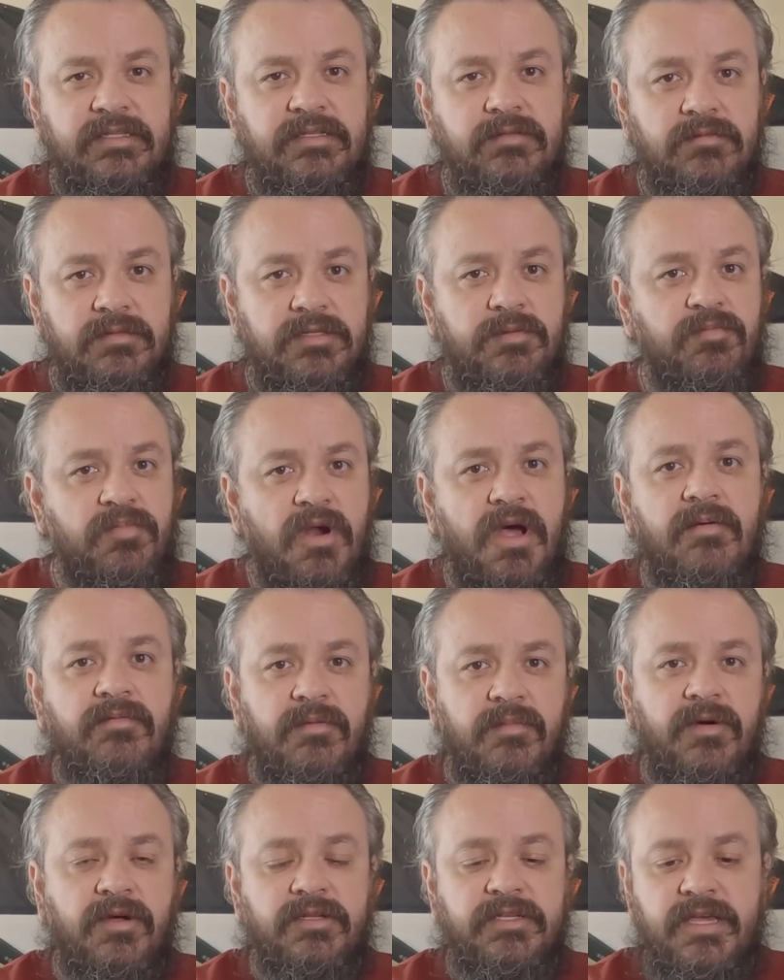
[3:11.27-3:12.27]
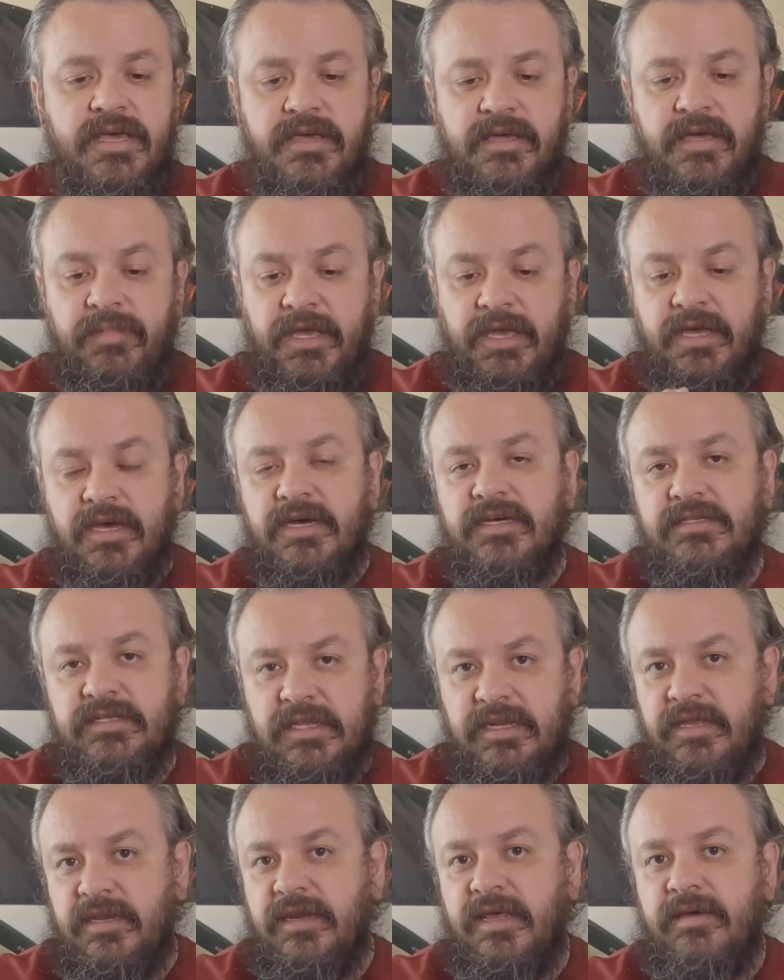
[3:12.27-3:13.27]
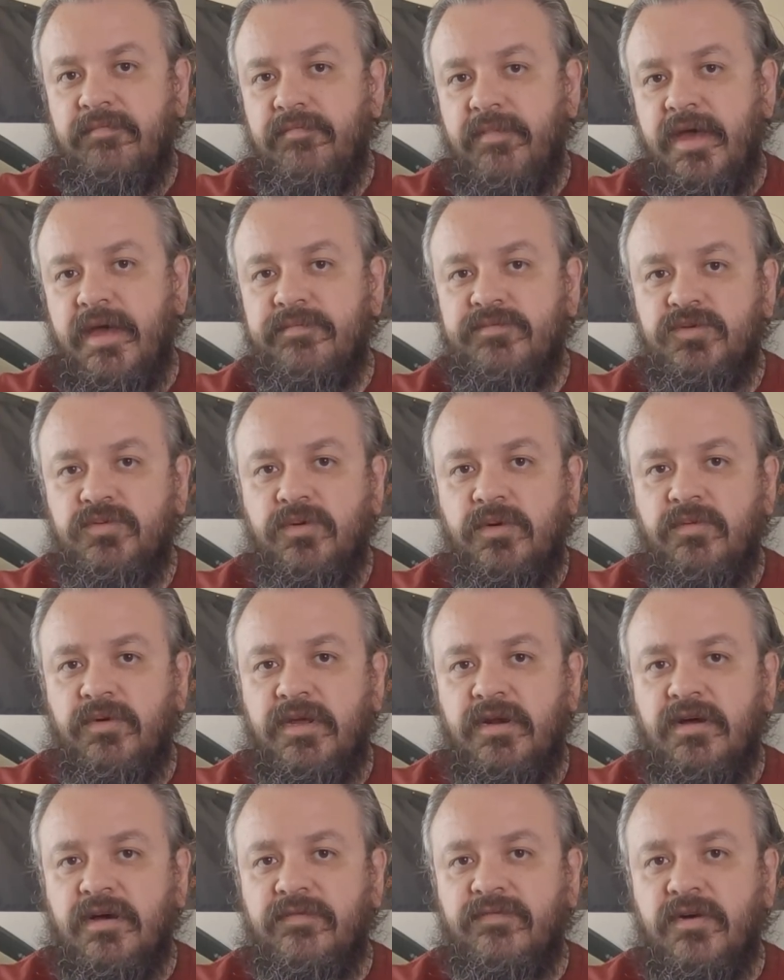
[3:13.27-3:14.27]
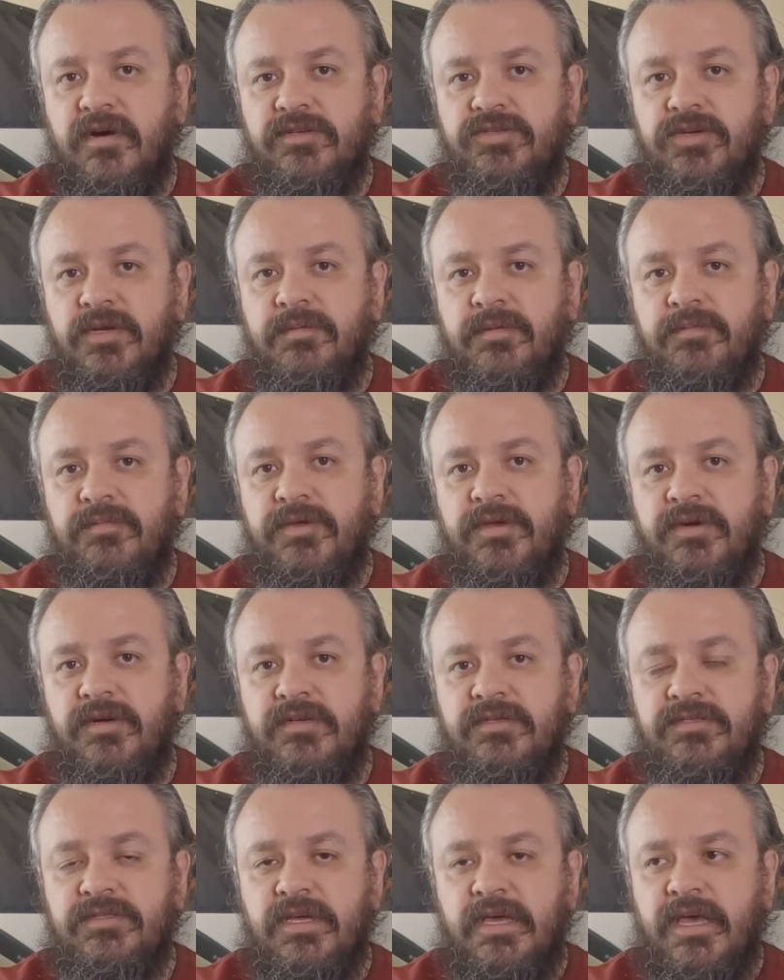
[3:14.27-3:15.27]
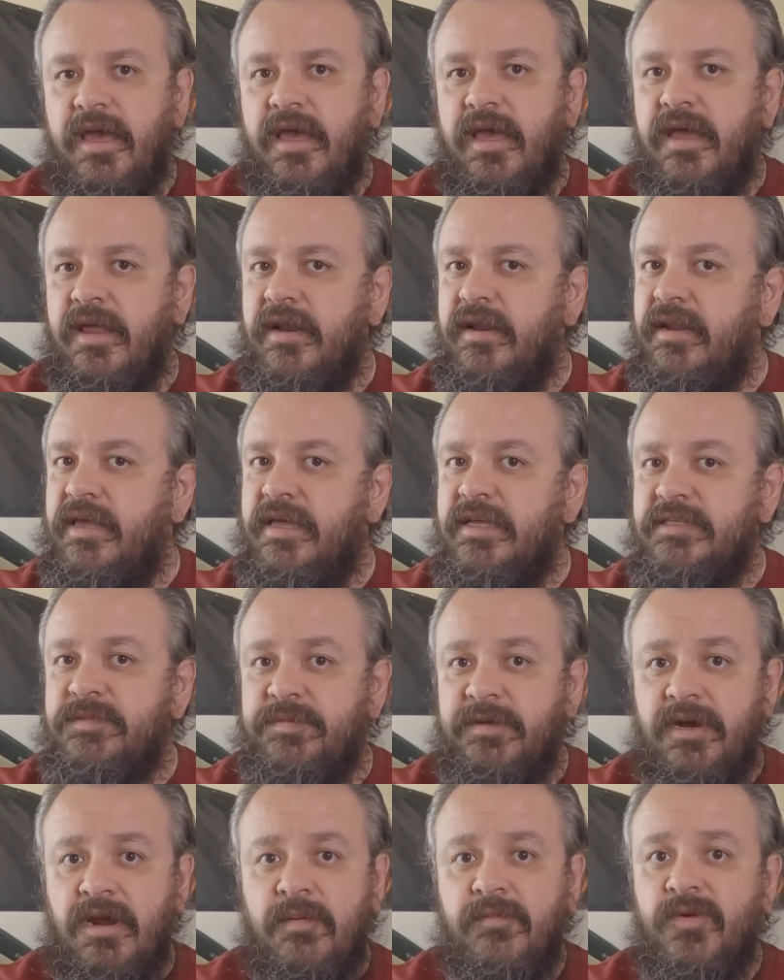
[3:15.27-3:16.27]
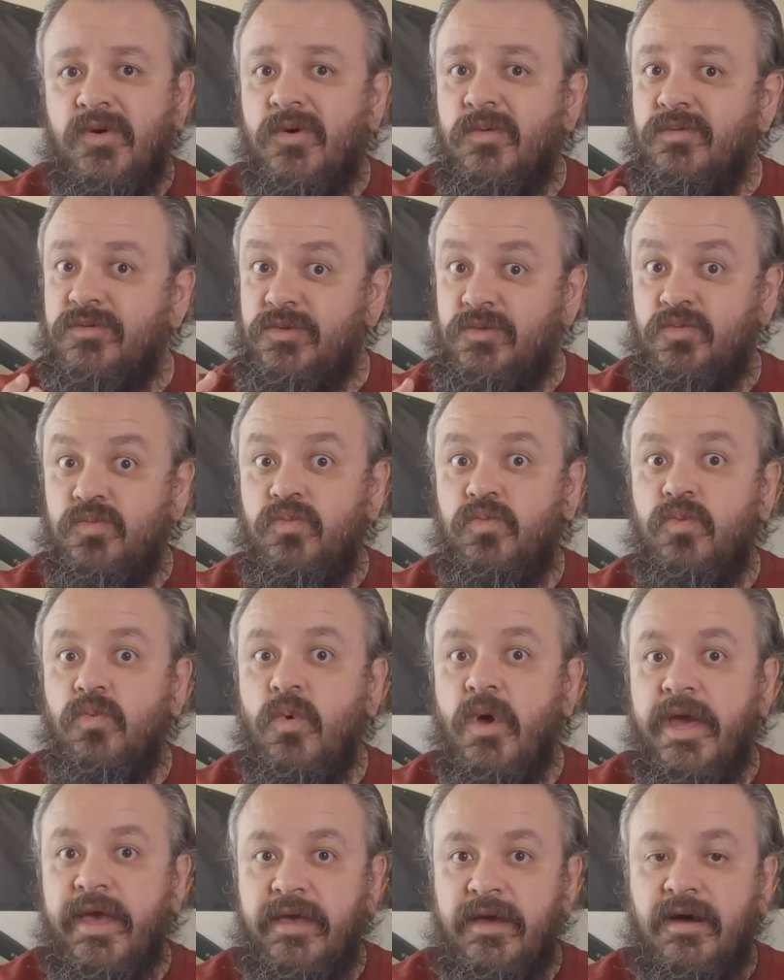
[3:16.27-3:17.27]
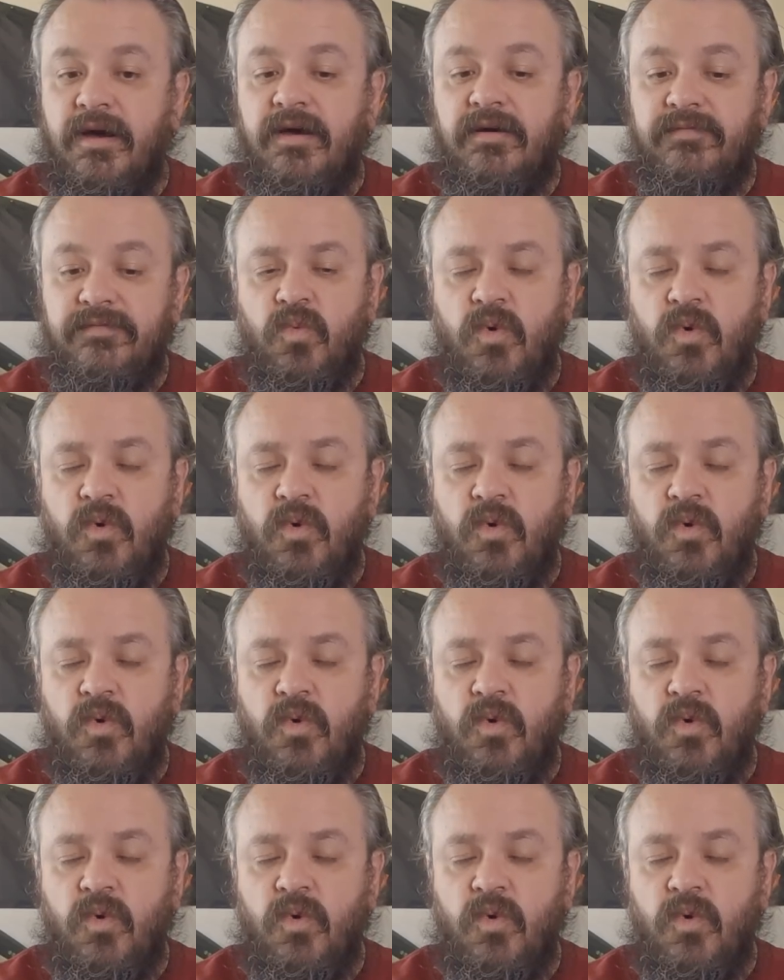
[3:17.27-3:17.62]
This was a problem all day. Because he didn't have maps, we went off our trip computers, and his speedometer was way off.